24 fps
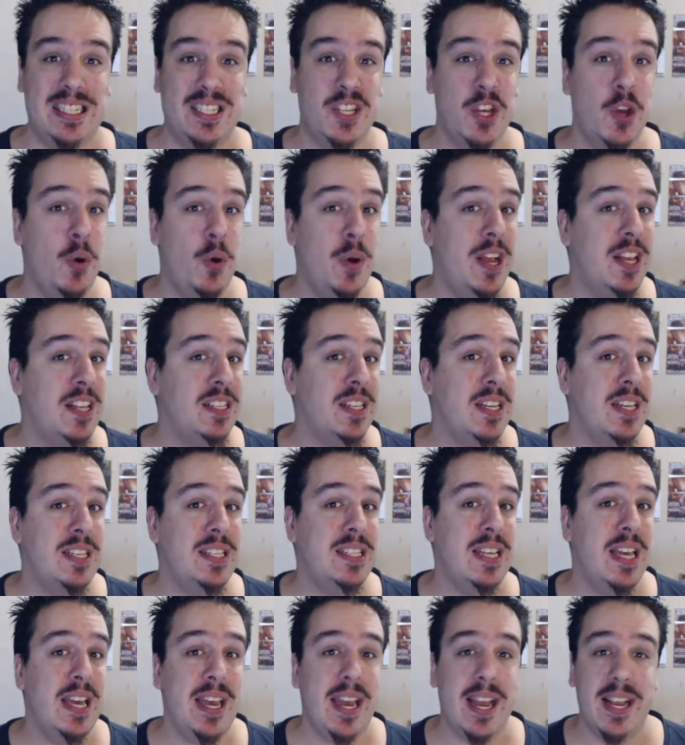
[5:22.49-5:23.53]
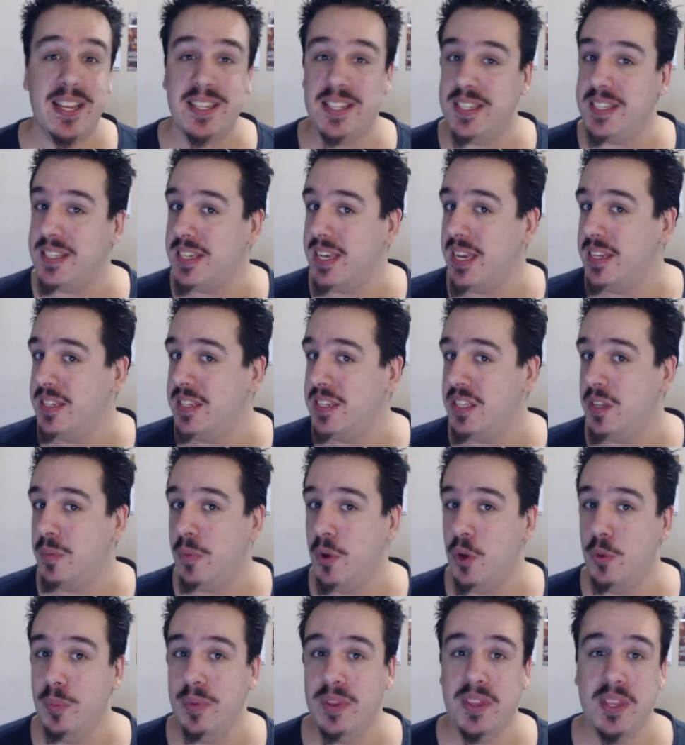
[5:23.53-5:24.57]
So, as I say, as it stands at the
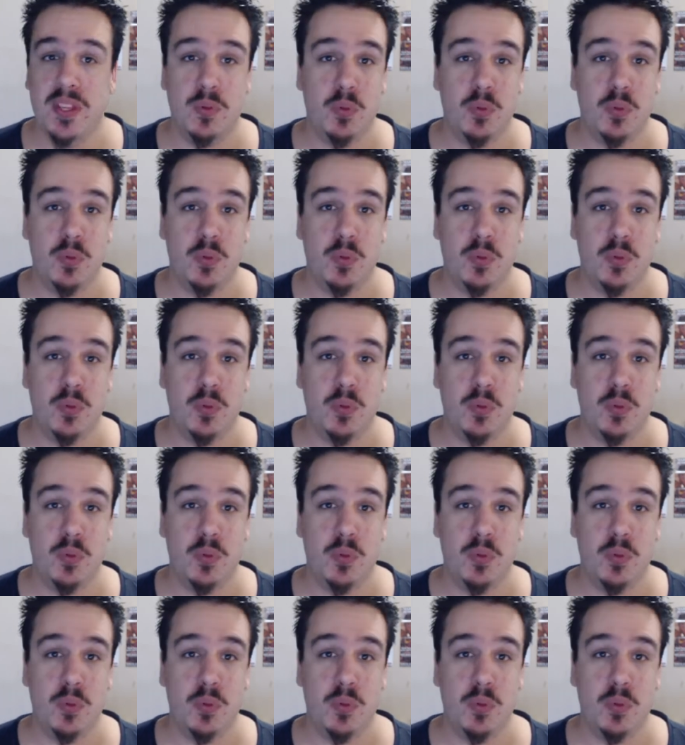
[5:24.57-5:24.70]
moment,